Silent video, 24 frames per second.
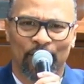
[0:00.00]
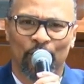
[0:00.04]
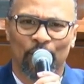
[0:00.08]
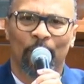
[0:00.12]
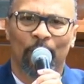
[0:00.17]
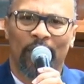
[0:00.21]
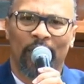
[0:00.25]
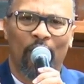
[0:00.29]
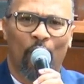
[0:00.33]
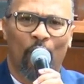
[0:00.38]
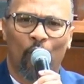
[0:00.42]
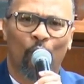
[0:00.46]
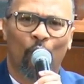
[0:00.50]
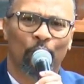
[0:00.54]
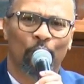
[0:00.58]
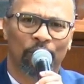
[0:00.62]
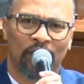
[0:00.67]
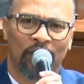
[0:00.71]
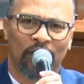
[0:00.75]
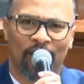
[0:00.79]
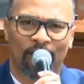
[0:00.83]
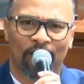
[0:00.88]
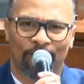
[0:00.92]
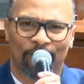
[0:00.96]
that you may
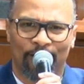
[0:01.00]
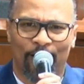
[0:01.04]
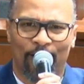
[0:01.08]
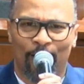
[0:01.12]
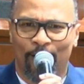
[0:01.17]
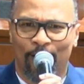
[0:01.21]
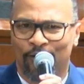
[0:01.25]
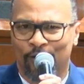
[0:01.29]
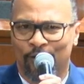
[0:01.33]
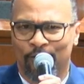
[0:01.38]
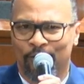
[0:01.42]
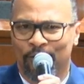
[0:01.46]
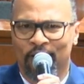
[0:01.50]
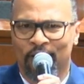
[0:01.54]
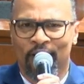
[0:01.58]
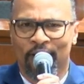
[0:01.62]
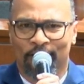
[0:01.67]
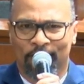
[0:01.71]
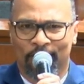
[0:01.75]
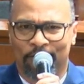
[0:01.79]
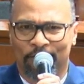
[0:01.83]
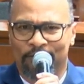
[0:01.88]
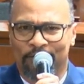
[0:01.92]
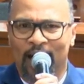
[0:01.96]
hope that they fall
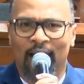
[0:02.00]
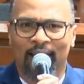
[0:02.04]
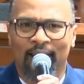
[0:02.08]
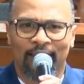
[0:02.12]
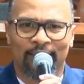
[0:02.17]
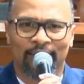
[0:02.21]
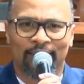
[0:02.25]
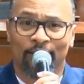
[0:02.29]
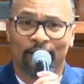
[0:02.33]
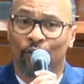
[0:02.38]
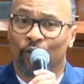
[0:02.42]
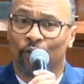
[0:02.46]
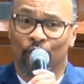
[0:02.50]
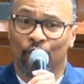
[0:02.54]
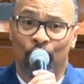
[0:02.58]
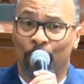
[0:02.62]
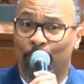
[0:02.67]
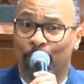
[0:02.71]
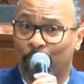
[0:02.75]
on the Father's ear,